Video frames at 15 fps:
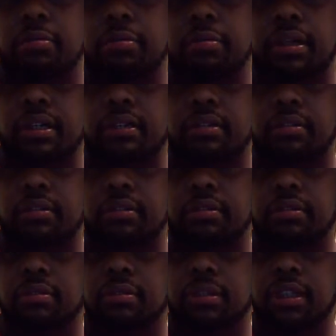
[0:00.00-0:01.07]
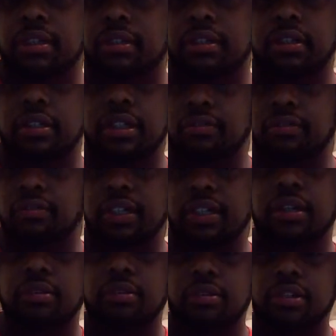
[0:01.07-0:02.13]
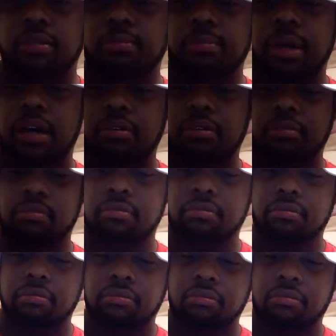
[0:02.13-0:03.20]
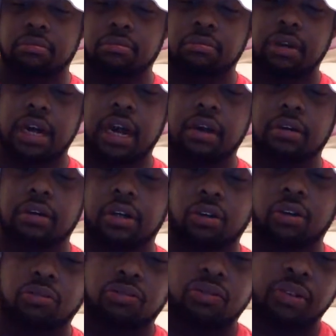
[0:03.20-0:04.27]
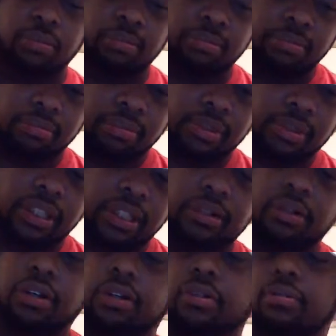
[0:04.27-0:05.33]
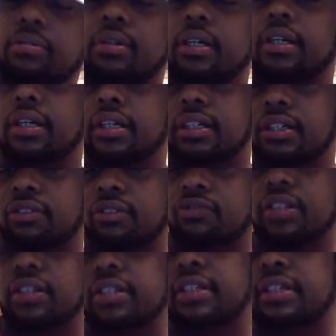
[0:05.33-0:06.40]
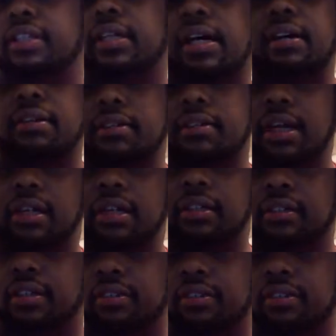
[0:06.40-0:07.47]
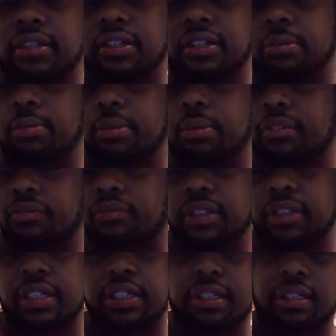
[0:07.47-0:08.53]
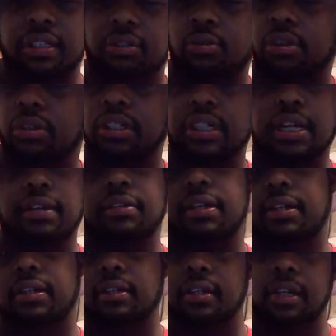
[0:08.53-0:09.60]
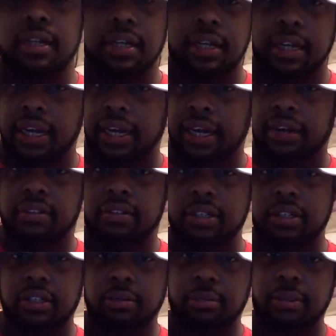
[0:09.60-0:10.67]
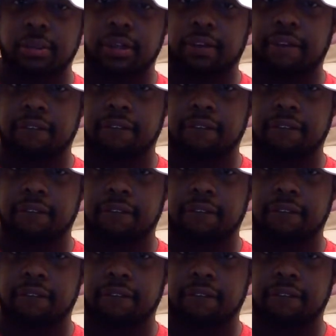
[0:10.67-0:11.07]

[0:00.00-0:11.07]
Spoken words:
But this video is about how to go from zero to $15,000 every single month, 15 to $20,000 every single month.